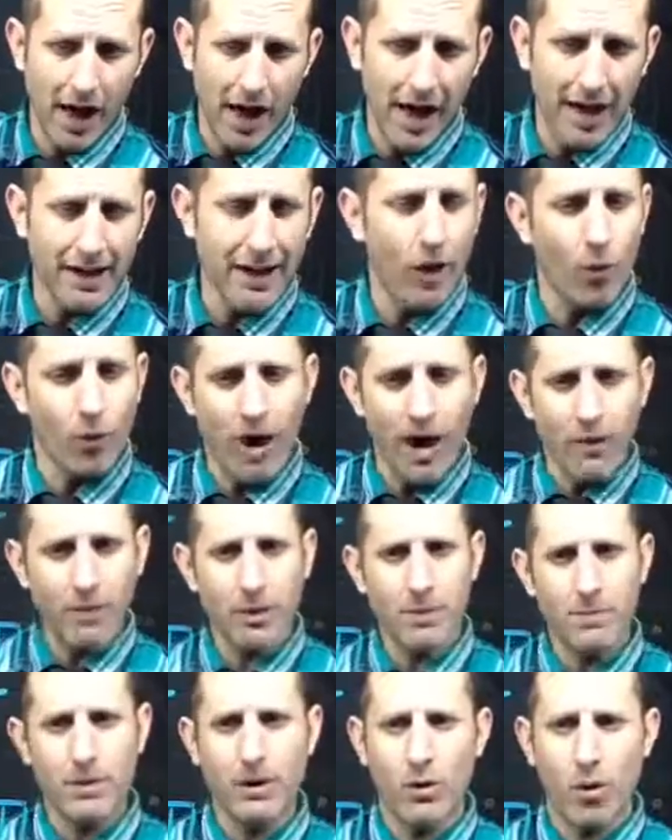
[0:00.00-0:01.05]
And now why
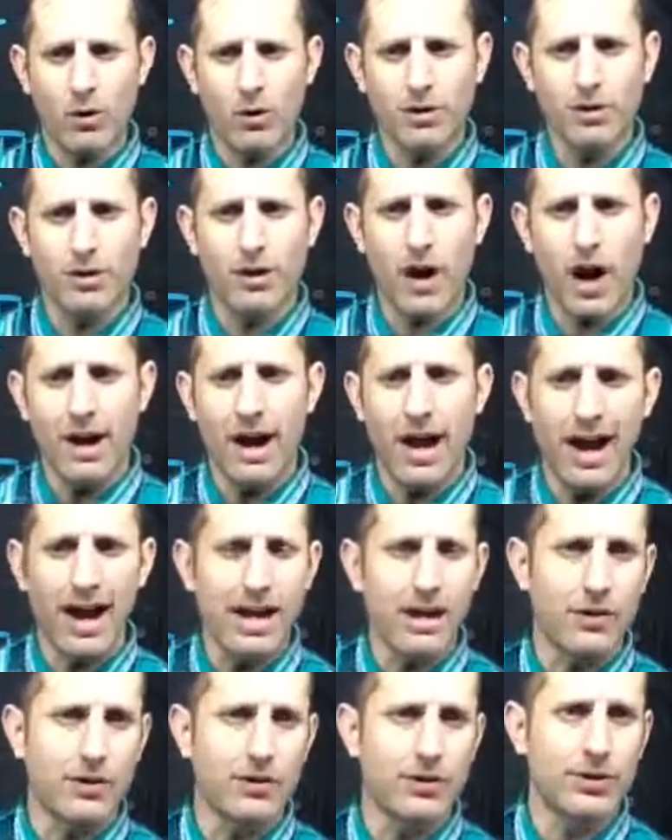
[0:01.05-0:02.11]
would it be quarters and not
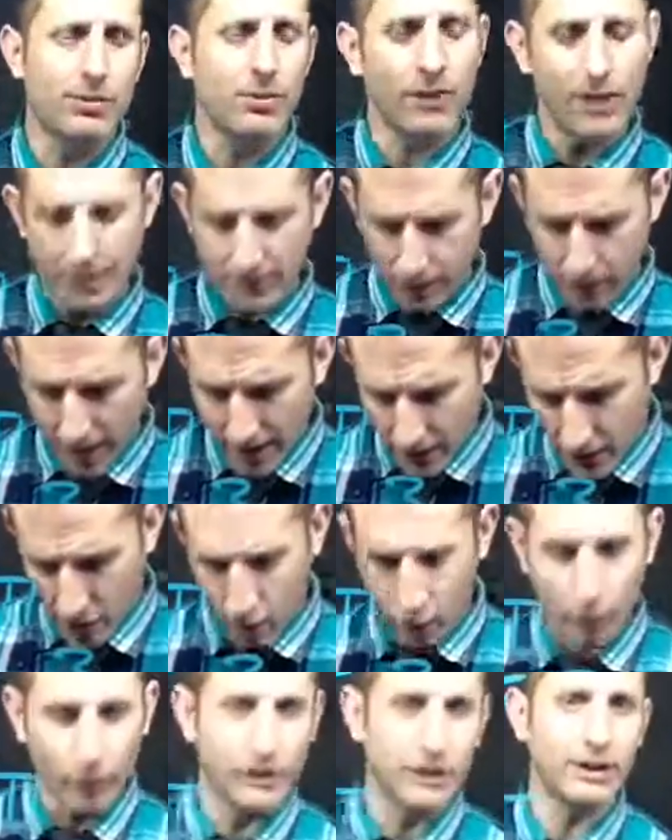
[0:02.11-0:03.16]
eighths? Well, that's actually a
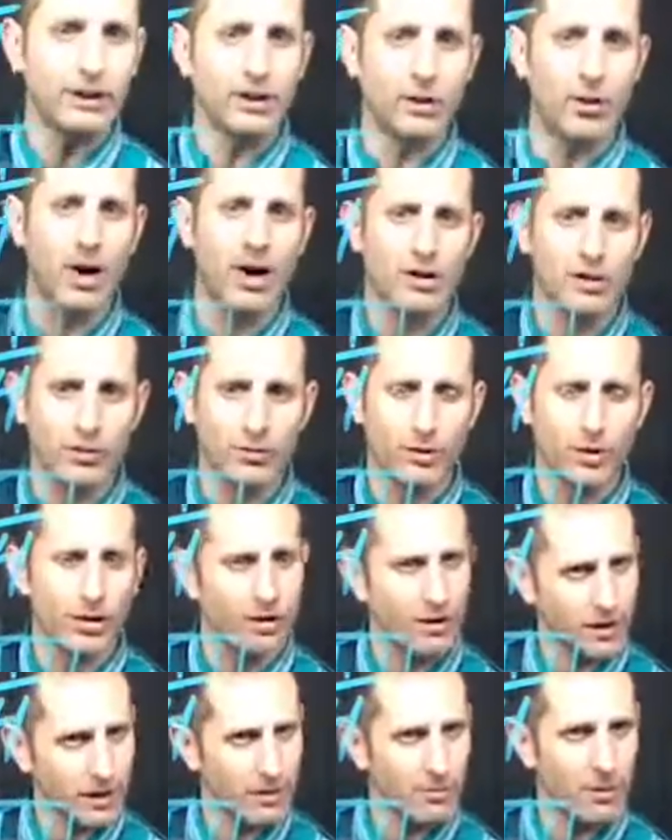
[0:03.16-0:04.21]
really good question. When you
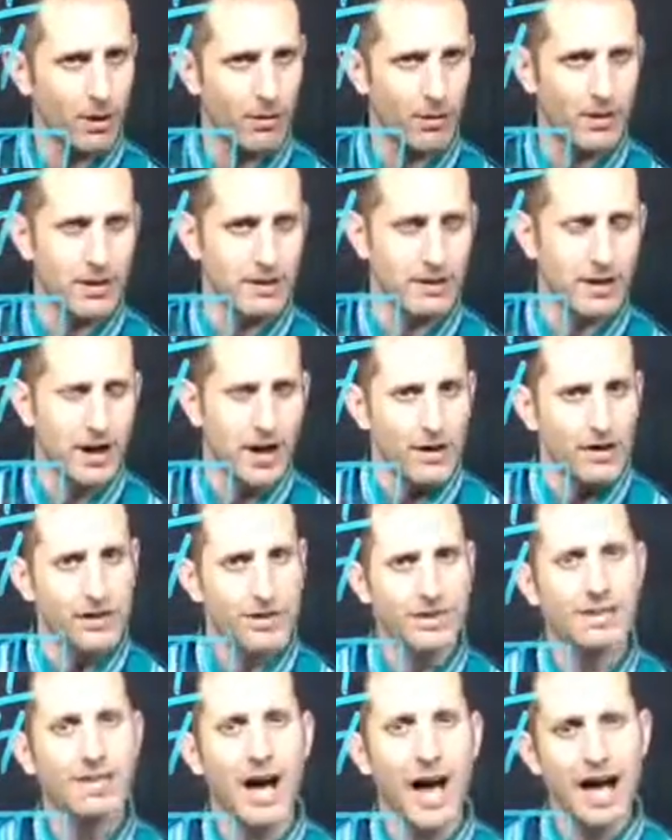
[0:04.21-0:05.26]
think about this, the
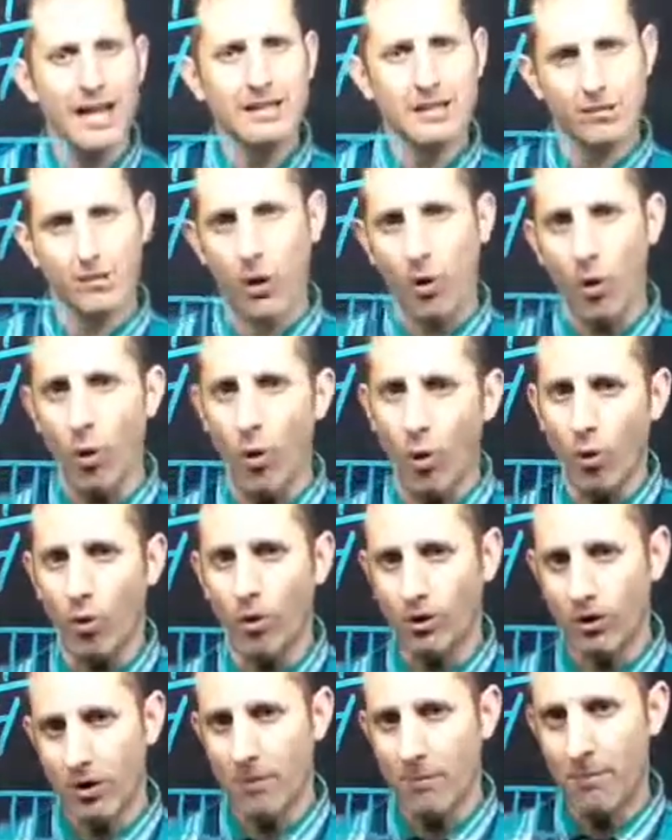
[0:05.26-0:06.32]
size of the
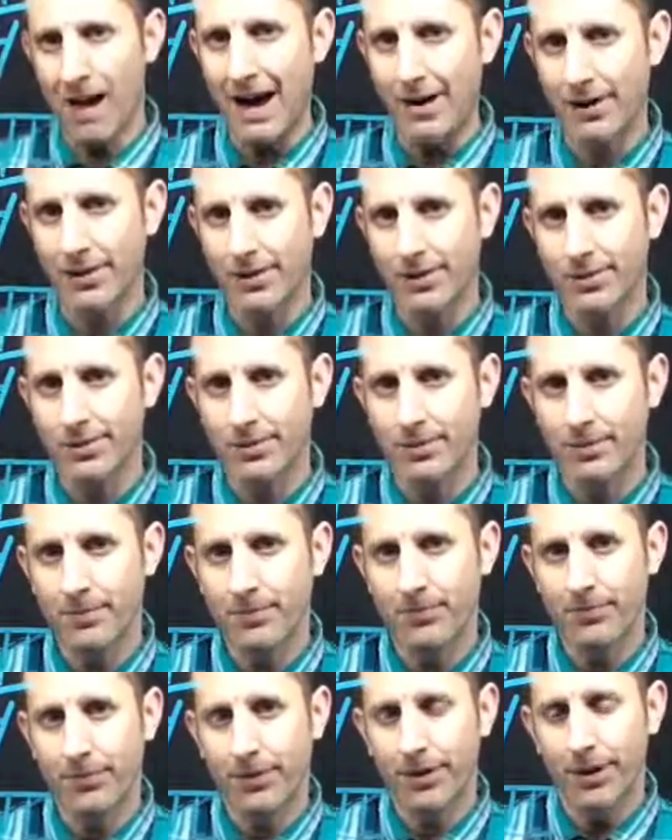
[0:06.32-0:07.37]
whole matters.
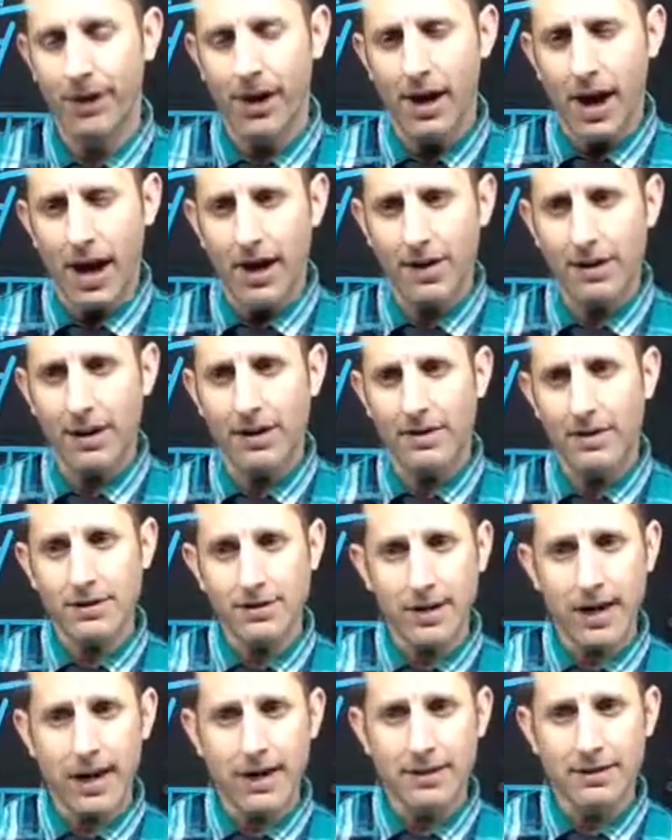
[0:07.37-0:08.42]
And in
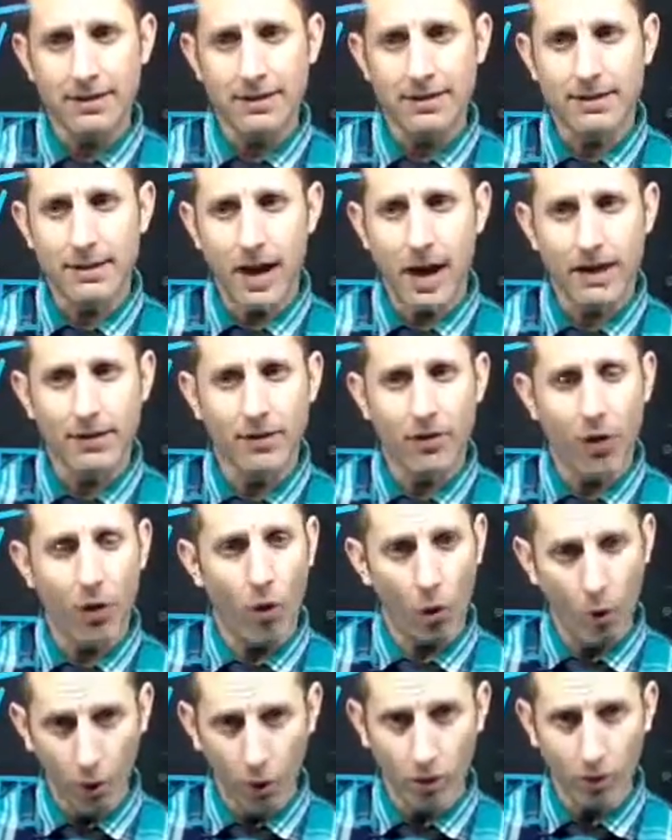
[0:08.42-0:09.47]
this case, the size of the
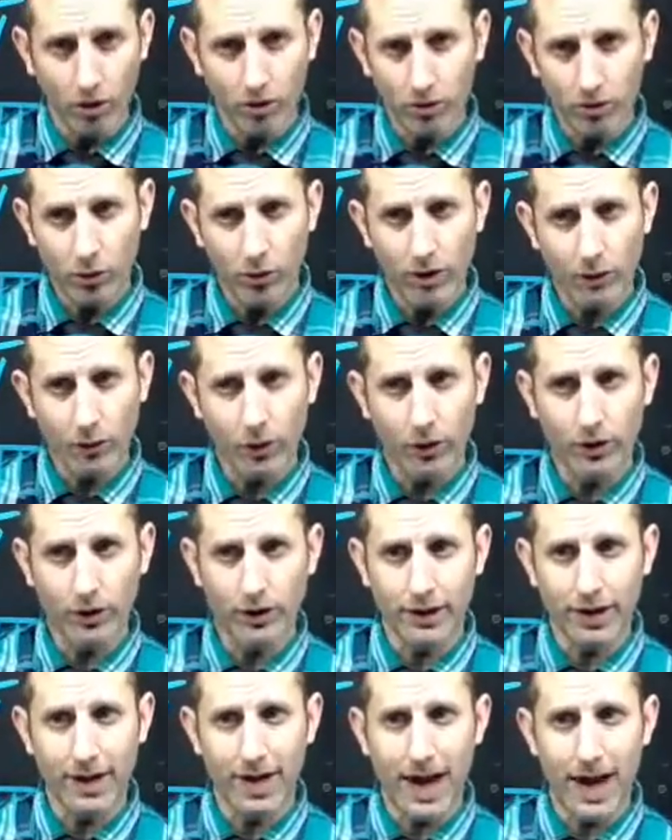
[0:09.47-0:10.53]
whole, when we're
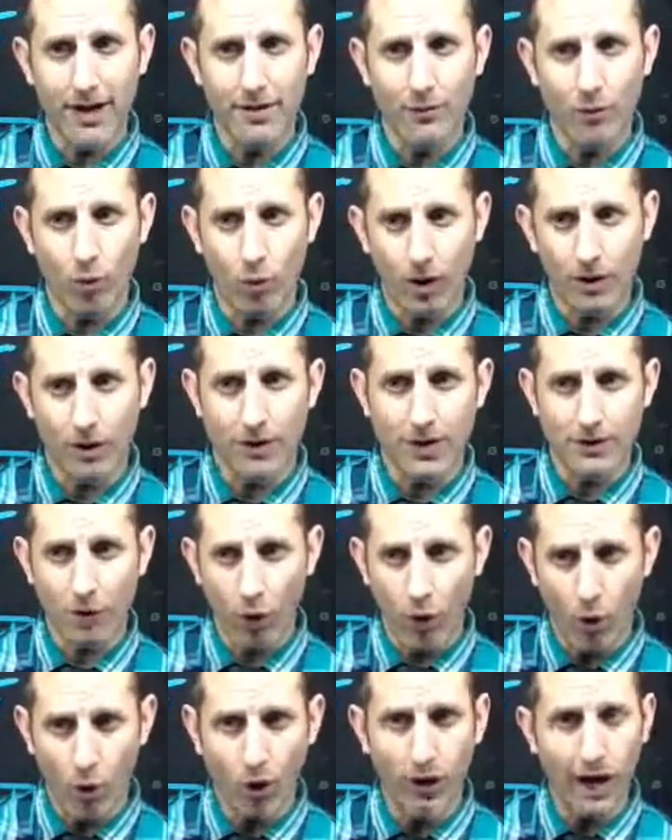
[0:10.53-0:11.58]
looking at what this
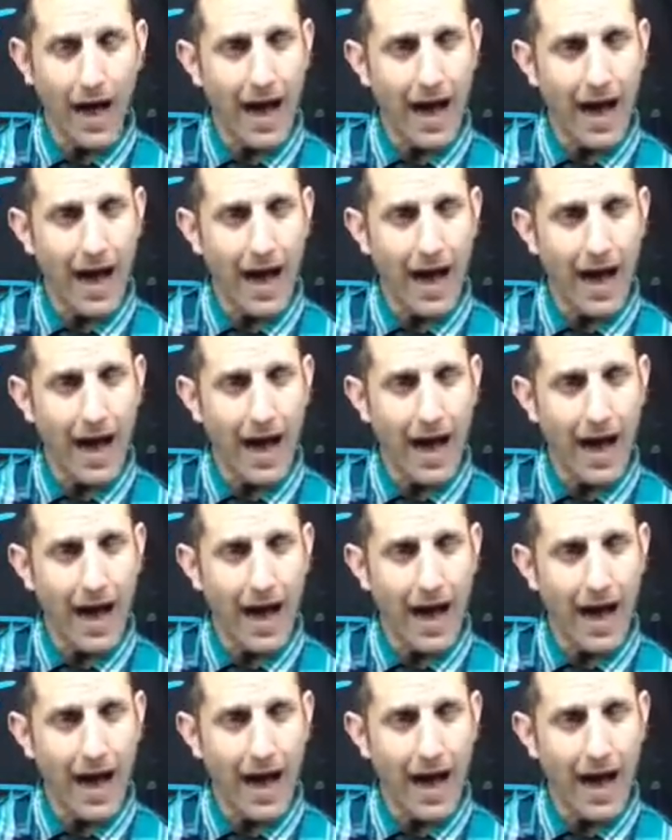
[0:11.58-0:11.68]
whole